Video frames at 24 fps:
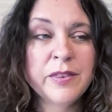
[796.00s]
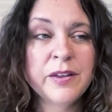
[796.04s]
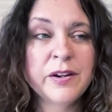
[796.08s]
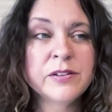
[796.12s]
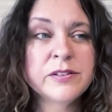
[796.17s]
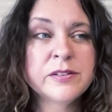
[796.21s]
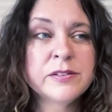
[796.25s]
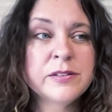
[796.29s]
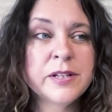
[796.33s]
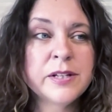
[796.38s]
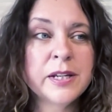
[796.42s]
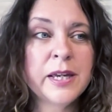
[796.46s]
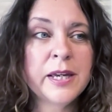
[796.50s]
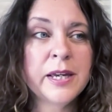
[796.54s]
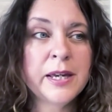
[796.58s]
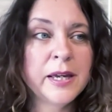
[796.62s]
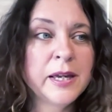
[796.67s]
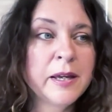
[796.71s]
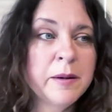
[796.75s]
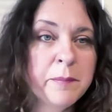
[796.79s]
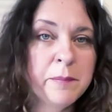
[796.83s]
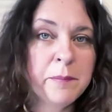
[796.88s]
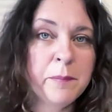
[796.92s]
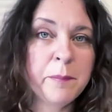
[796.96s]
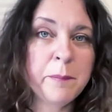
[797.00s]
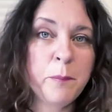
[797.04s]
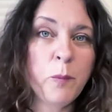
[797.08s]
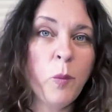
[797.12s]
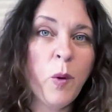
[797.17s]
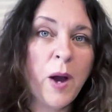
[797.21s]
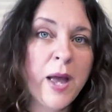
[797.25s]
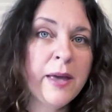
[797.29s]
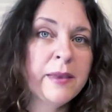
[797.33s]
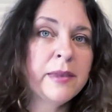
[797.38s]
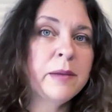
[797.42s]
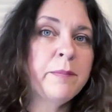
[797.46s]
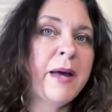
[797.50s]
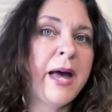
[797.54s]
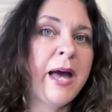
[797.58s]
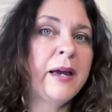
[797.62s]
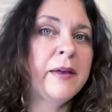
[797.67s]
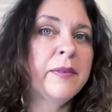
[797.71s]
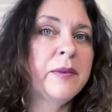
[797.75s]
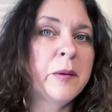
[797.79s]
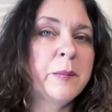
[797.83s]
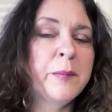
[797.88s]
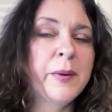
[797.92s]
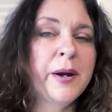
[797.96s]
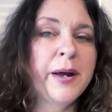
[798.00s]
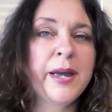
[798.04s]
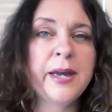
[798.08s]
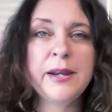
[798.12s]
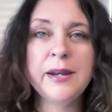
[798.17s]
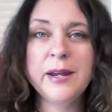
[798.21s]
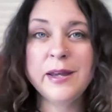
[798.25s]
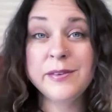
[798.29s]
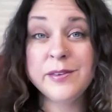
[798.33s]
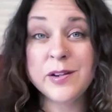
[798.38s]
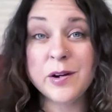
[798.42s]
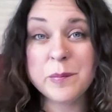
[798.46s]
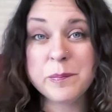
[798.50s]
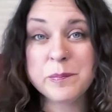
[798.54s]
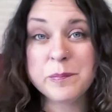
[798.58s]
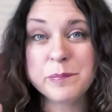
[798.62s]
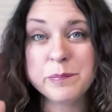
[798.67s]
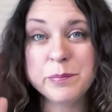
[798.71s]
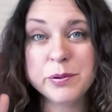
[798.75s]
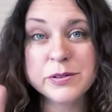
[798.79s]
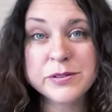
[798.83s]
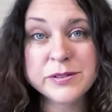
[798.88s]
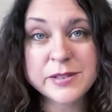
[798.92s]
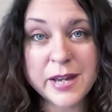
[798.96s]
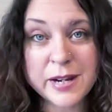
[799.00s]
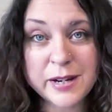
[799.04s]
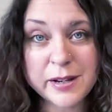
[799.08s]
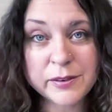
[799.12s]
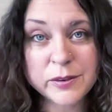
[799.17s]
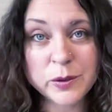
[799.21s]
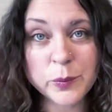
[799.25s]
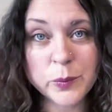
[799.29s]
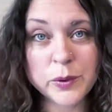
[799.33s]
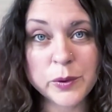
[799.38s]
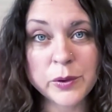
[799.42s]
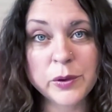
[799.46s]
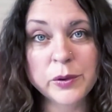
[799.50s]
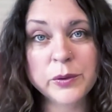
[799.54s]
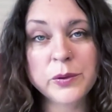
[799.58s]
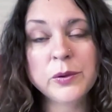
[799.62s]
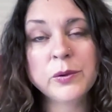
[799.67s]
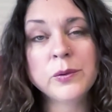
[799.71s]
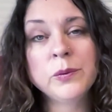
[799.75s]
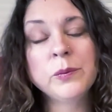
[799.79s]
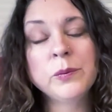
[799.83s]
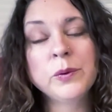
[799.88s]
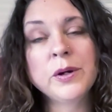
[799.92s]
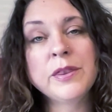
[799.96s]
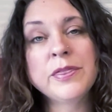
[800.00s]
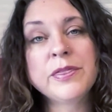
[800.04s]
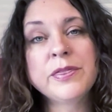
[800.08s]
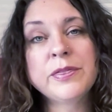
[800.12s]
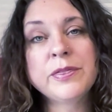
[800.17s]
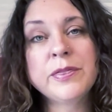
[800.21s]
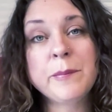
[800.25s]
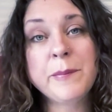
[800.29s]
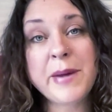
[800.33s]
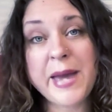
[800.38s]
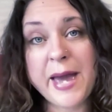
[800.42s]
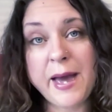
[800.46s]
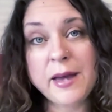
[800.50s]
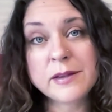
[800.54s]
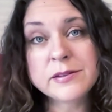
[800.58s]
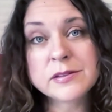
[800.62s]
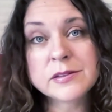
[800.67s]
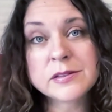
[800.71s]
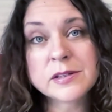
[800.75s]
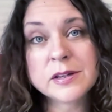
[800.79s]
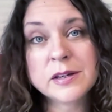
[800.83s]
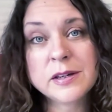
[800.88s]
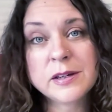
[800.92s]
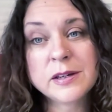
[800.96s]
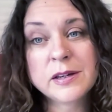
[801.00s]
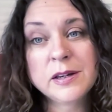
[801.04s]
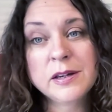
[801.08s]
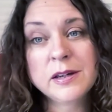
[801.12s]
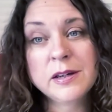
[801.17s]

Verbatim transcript: They're sticking it way in the back of their mind, and they're presenting the world with the mask